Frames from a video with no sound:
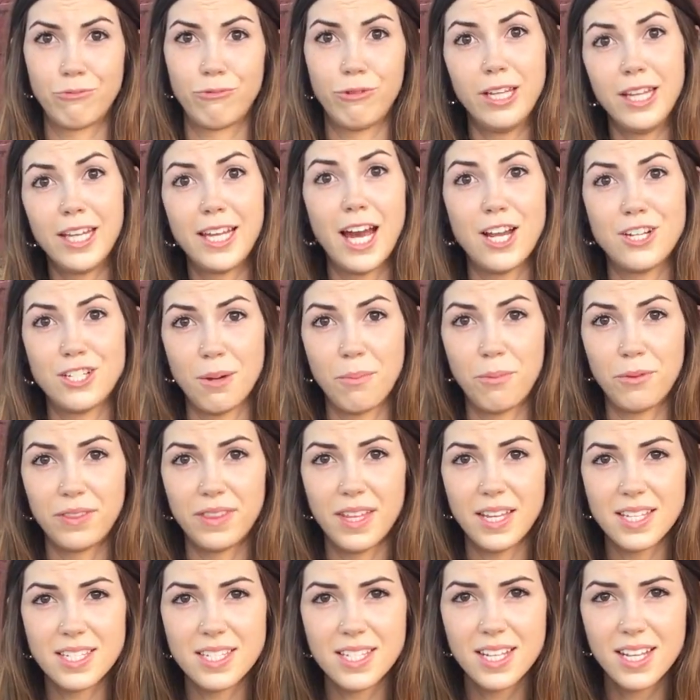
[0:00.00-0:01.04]
really catch up with
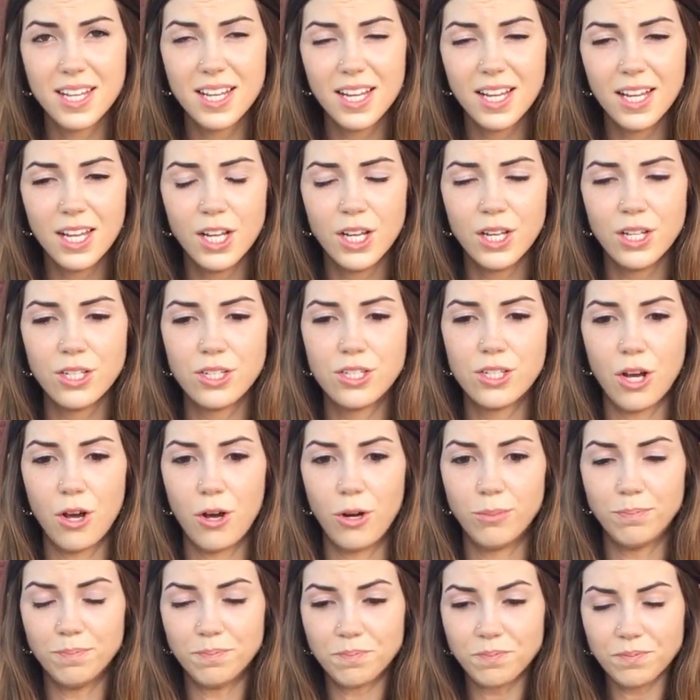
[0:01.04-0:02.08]
this.
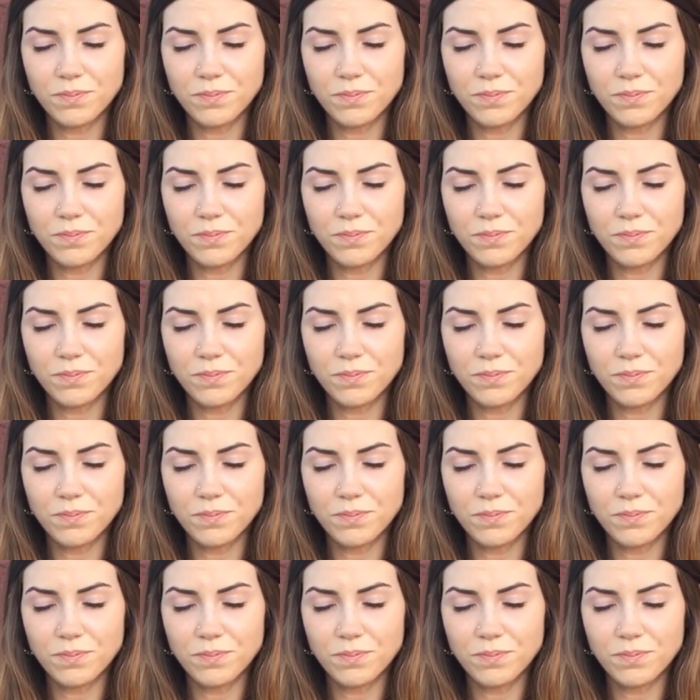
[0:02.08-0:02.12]
So,